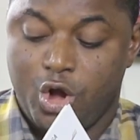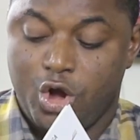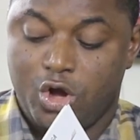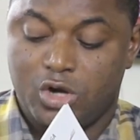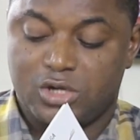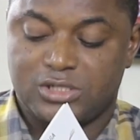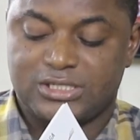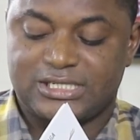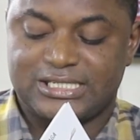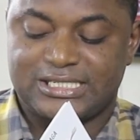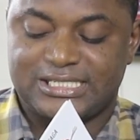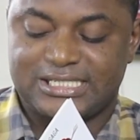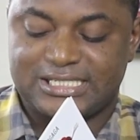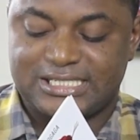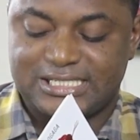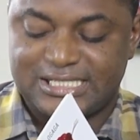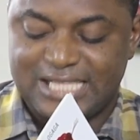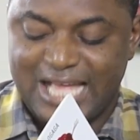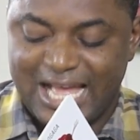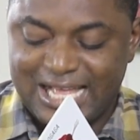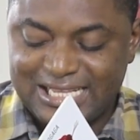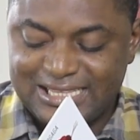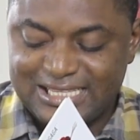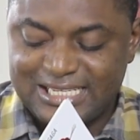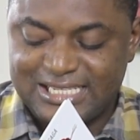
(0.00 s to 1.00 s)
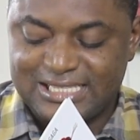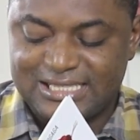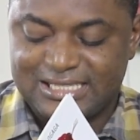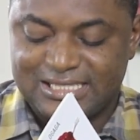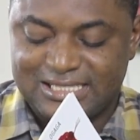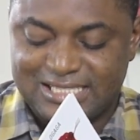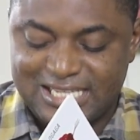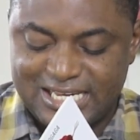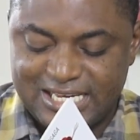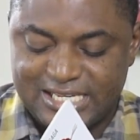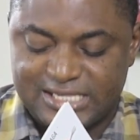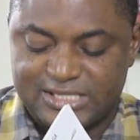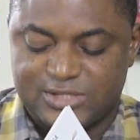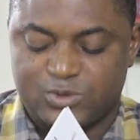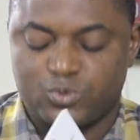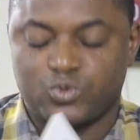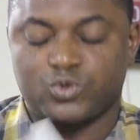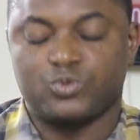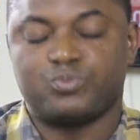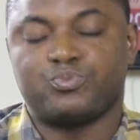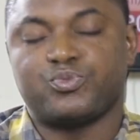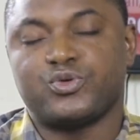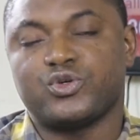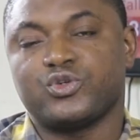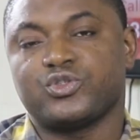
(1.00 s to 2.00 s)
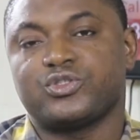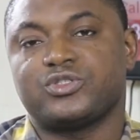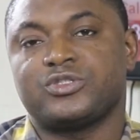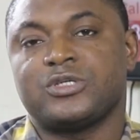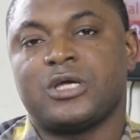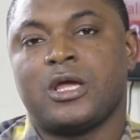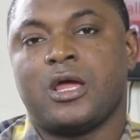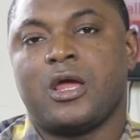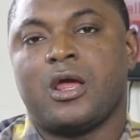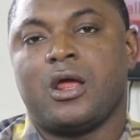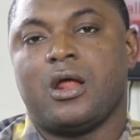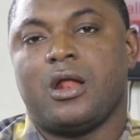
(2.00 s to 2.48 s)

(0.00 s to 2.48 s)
Understanding this will put